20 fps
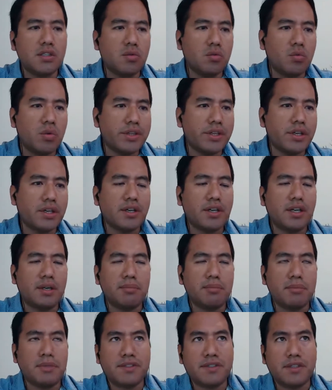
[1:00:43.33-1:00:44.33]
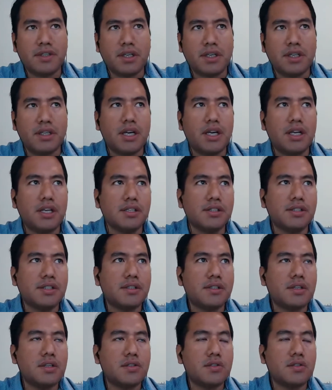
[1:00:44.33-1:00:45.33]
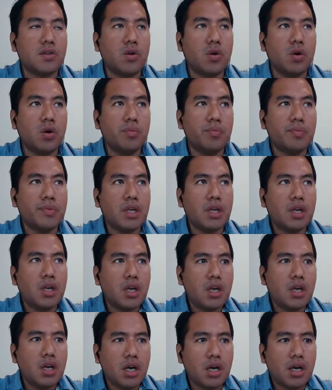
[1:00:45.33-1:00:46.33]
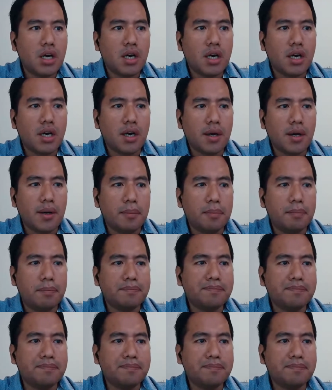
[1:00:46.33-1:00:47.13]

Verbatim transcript: water chemistry analysis, and so on. Um,